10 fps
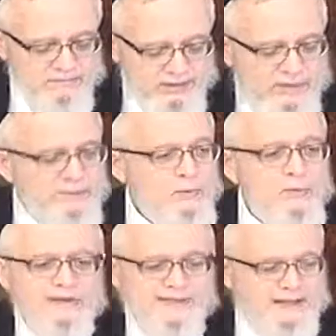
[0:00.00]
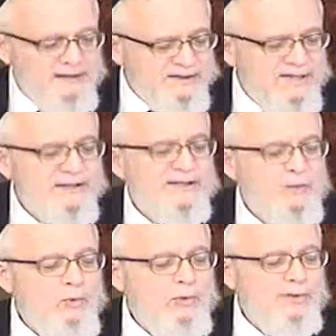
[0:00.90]
So if he would have sent, sent us out,
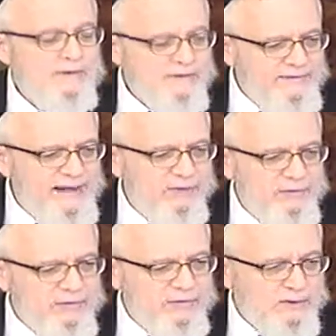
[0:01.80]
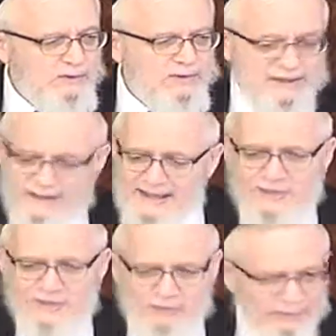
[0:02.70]
what would have been the value? It would have been an
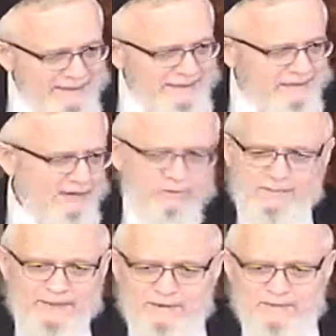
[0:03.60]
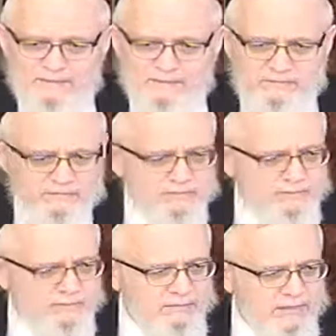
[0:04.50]
indication he repented. He didn't repent.
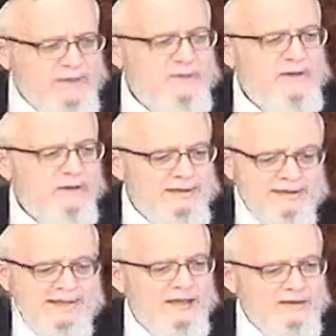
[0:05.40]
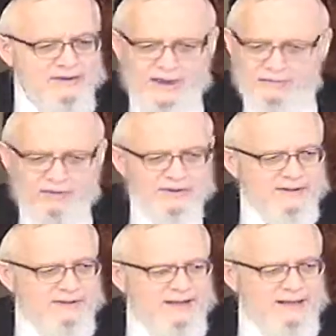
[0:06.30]
It's beyond. Uh, it's like you take a person
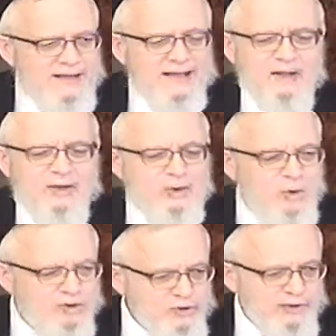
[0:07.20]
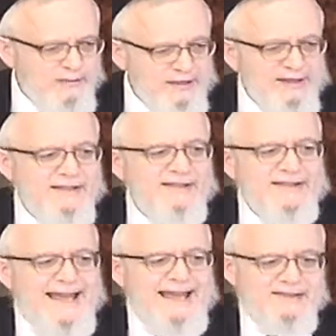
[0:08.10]
and you torture him, and he says
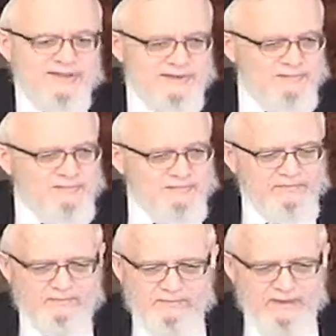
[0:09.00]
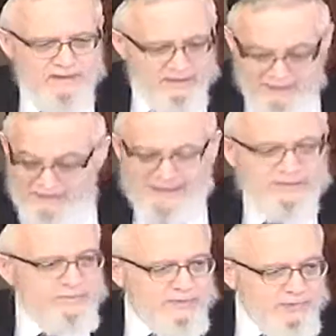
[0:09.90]
yes. That's
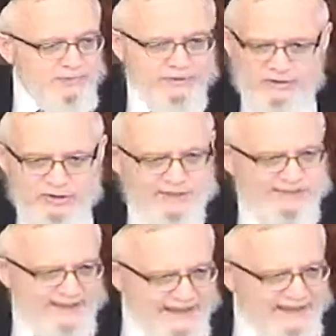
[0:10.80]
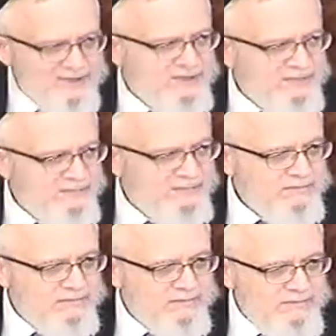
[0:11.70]
from his own volition. He's saying yes.
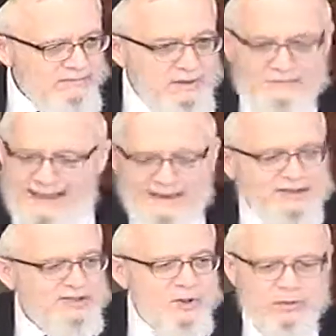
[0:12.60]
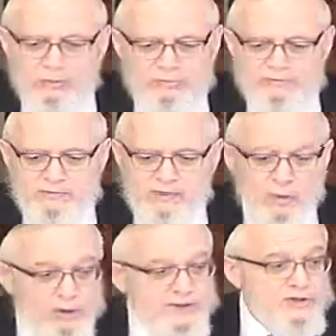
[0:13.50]
The pain is so
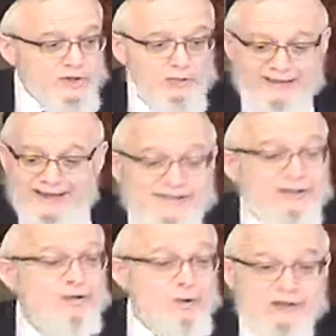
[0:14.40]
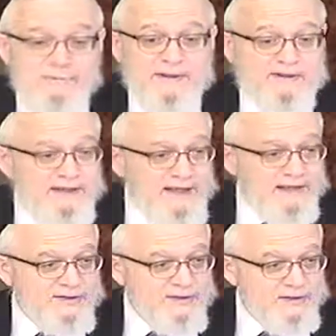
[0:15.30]
all-consuming. no choice but to say yes.
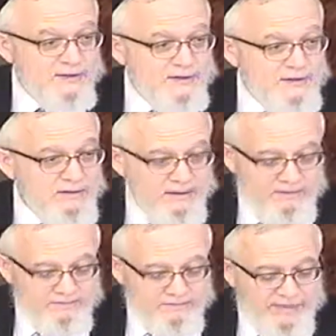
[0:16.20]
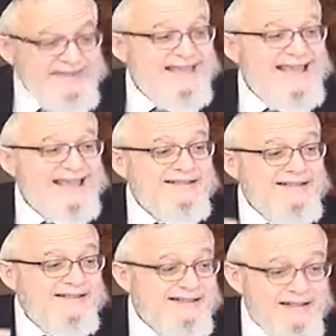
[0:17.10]
He'd say yes in
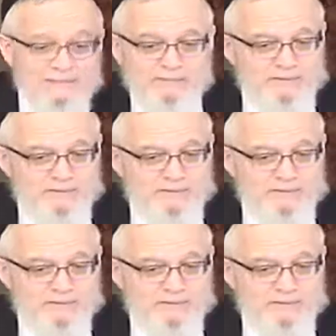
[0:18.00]
his sleep.